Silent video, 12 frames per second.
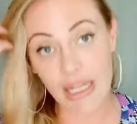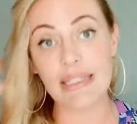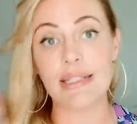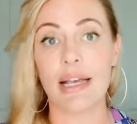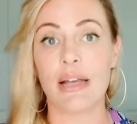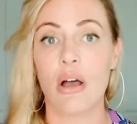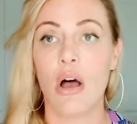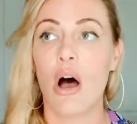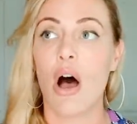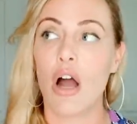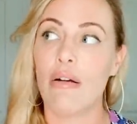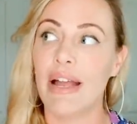It's like,
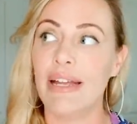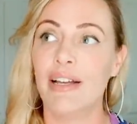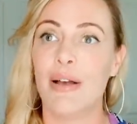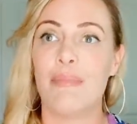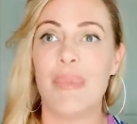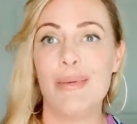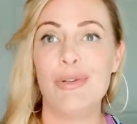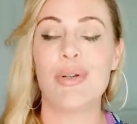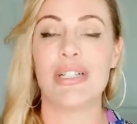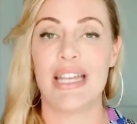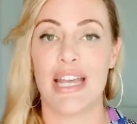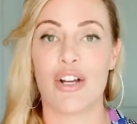all right, maybe you
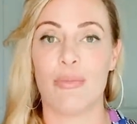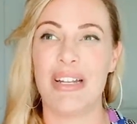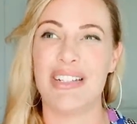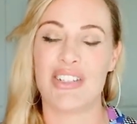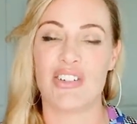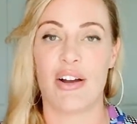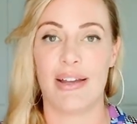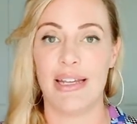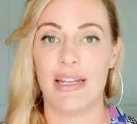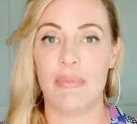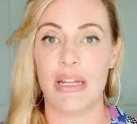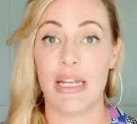can take her being snarky
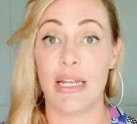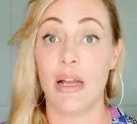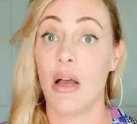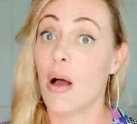in a meeting,